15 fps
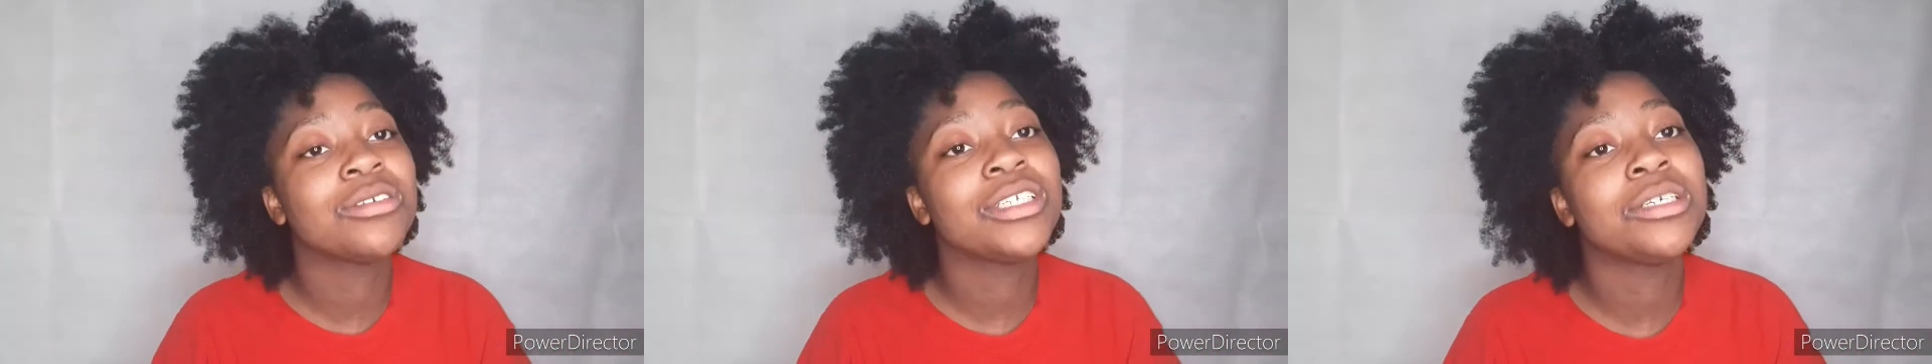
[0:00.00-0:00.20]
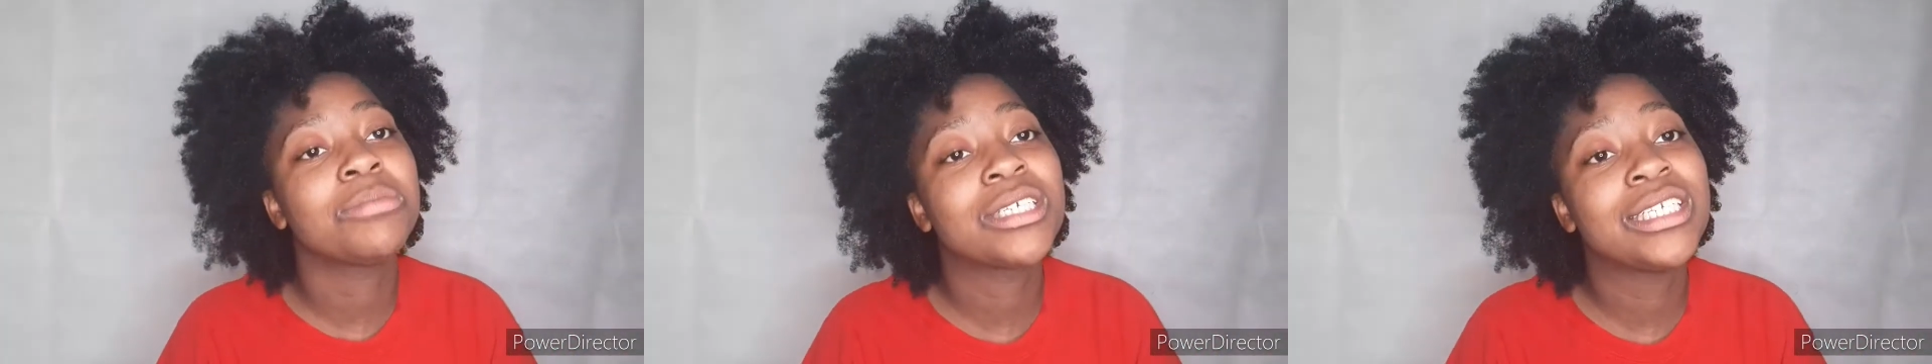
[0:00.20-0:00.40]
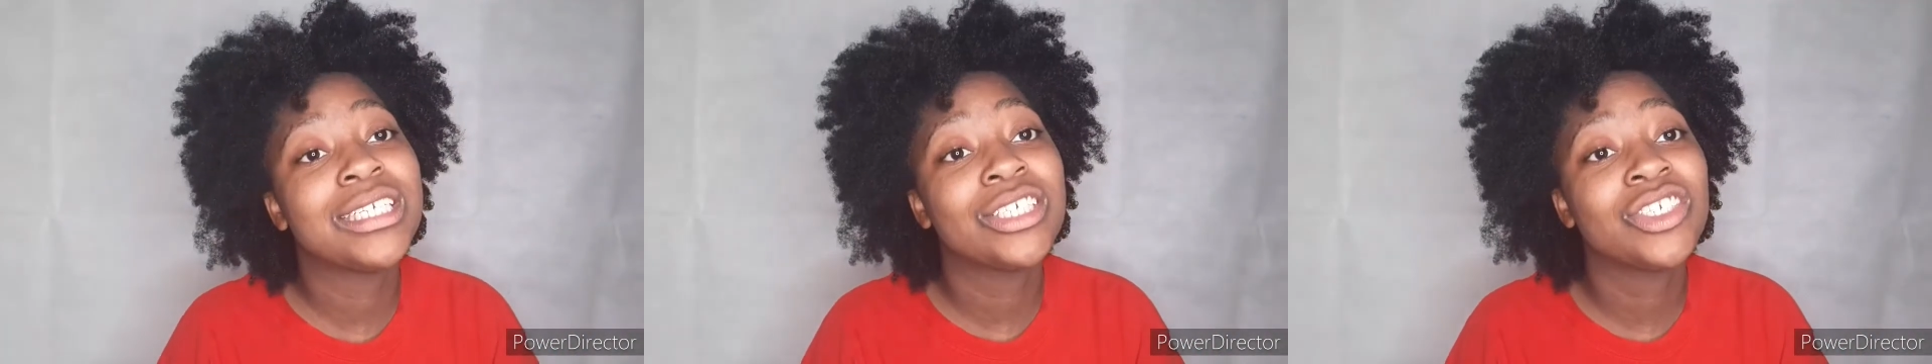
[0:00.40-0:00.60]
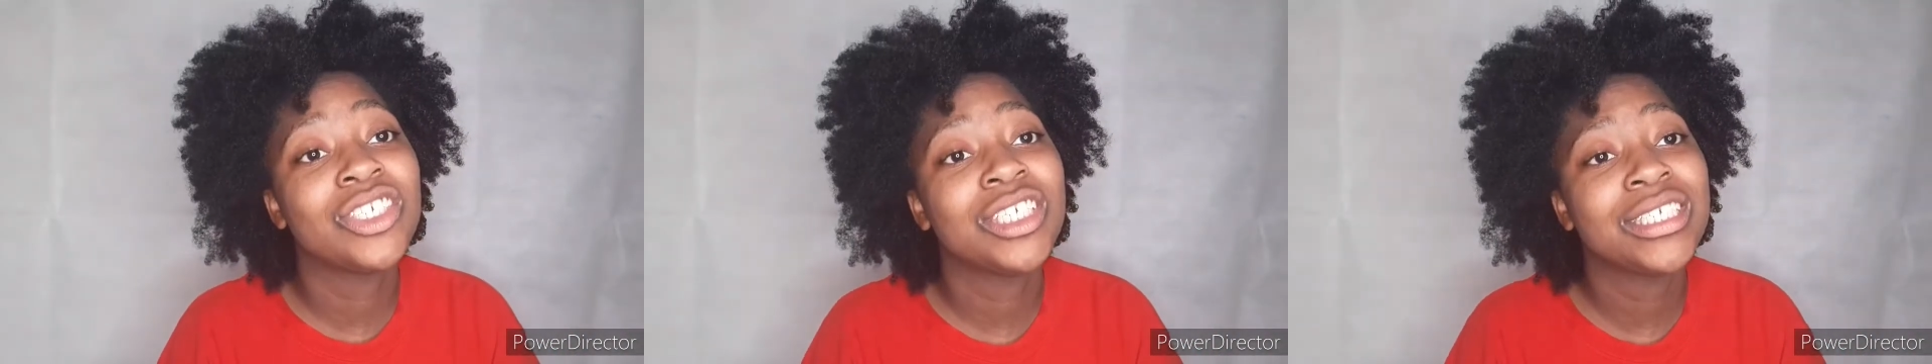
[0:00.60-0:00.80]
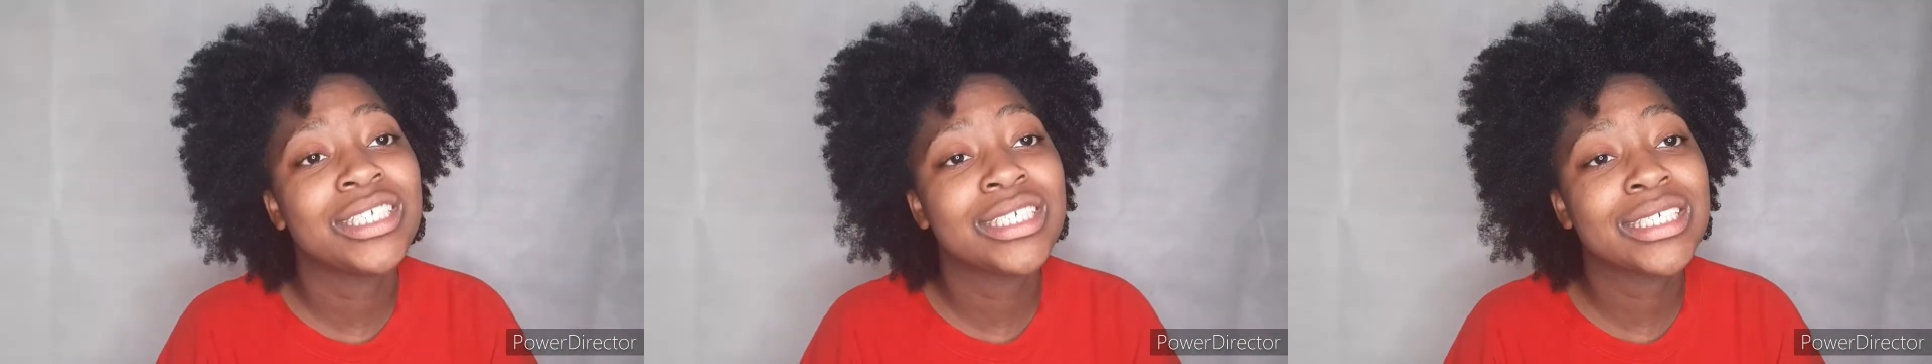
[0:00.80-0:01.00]
deep
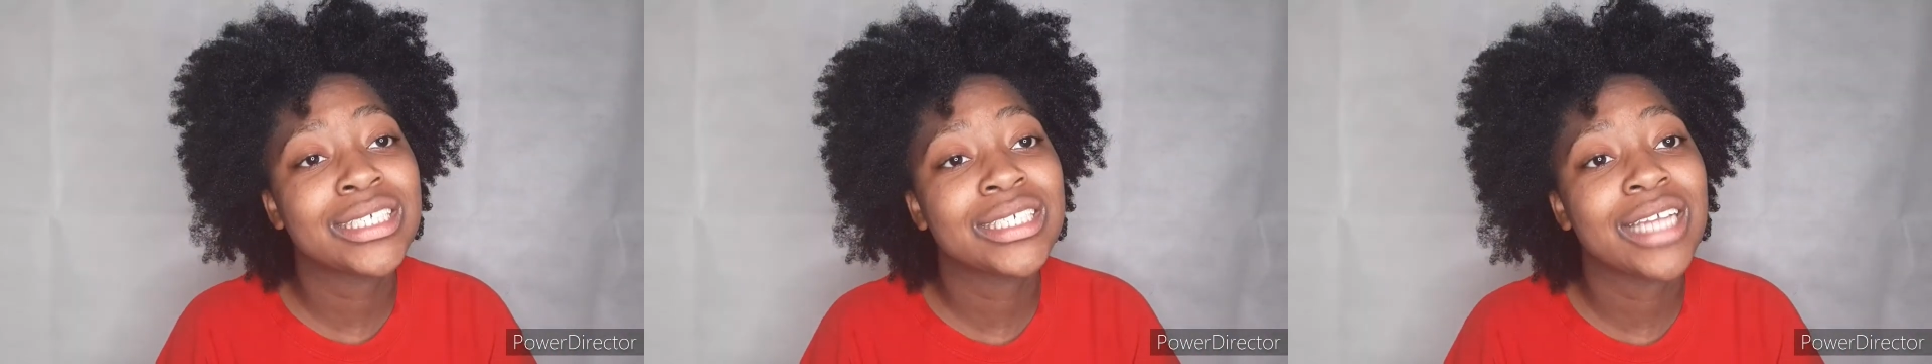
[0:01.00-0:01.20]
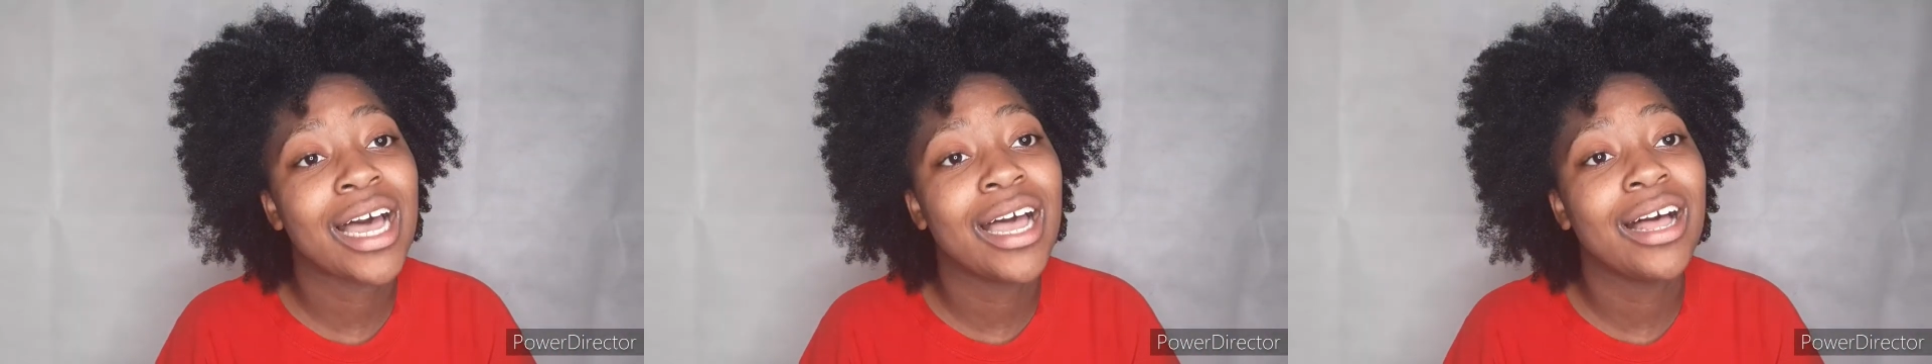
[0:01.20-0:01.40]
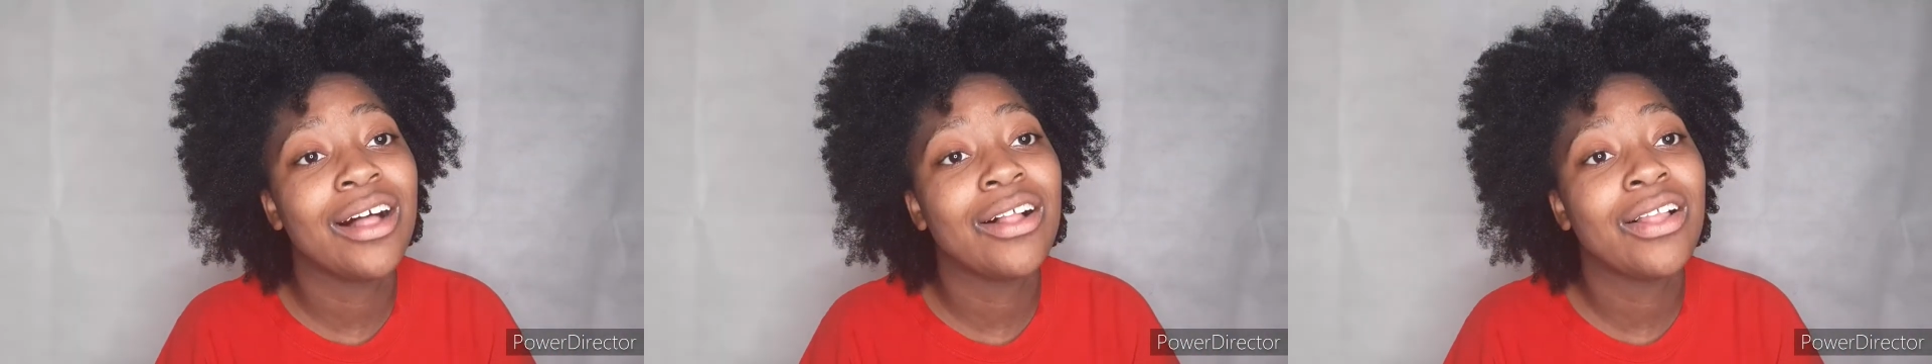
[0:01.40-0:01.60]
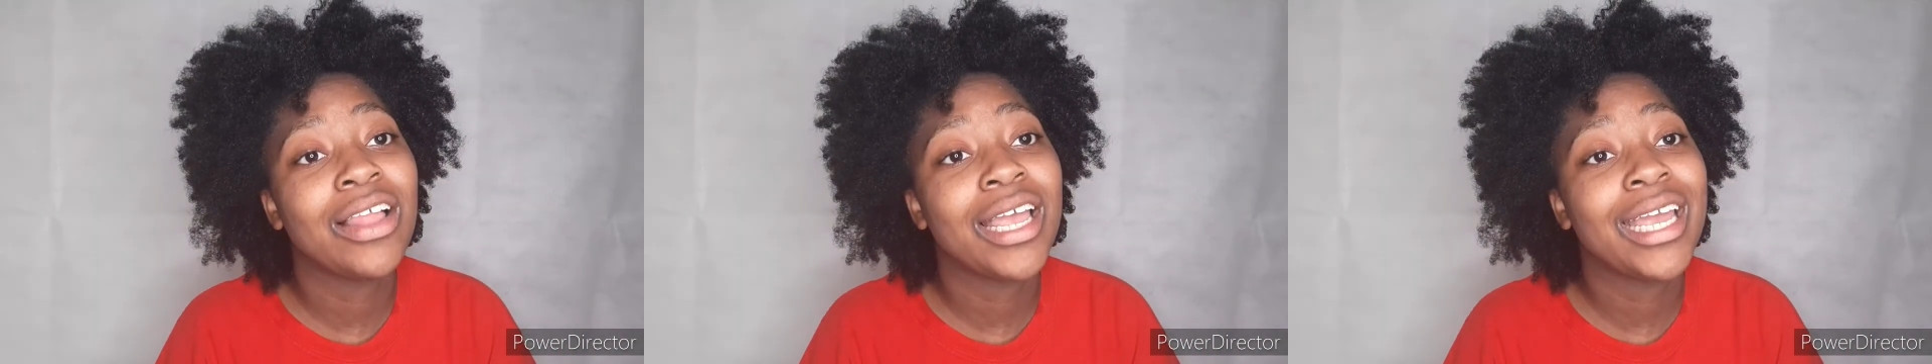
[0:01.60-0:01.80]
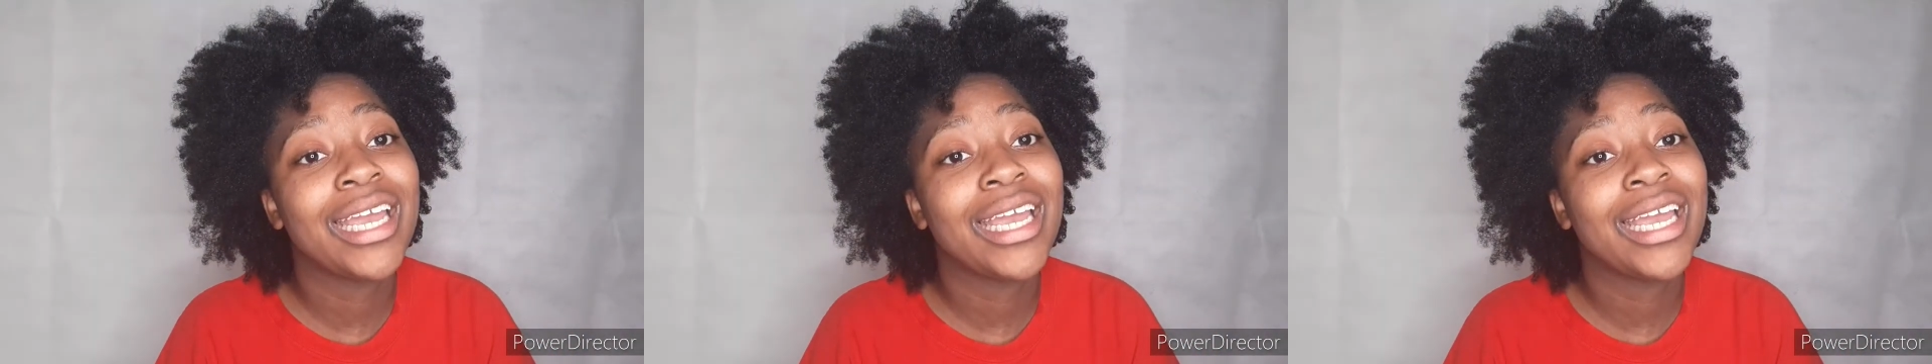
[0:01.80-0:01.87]
condition, style,